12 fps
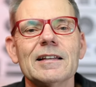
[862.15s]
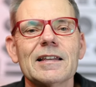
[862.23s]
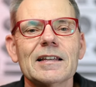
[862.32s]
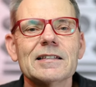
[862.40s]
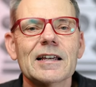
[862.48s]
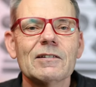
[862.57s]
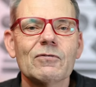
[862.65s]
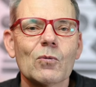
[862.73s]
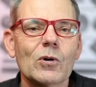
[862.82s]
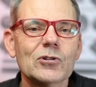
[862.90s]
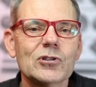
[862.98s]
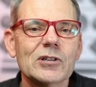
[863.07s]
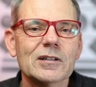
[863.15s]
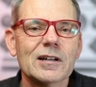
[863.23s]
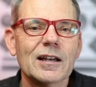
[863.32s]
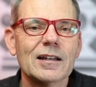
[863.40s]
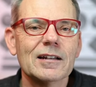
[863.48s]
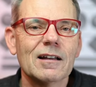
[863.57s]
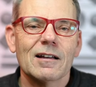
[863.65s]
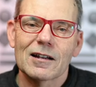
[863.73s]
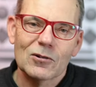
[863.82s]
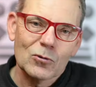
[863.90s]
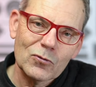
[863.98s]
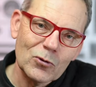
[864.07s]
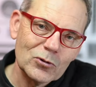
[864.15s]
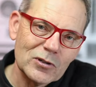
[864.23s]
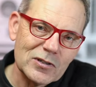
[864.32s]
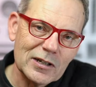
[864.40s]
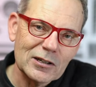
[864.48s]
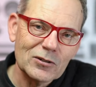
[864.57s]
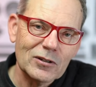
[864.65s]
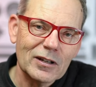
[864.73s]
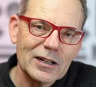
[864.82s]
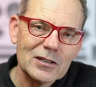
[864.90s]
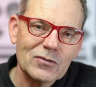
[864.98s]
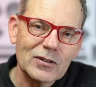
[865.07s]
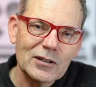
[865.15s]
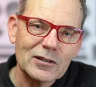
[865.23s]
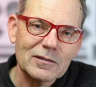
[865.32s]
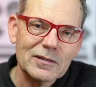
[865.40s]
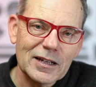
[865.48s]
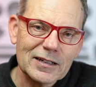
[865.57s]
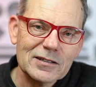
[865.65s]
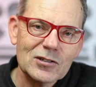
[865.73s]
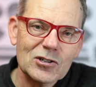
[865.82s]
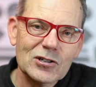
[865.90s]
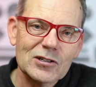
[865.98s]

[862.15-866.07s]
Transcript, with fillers: Thanks again for watching, and I look forward to seeing you in the next video. Thanks,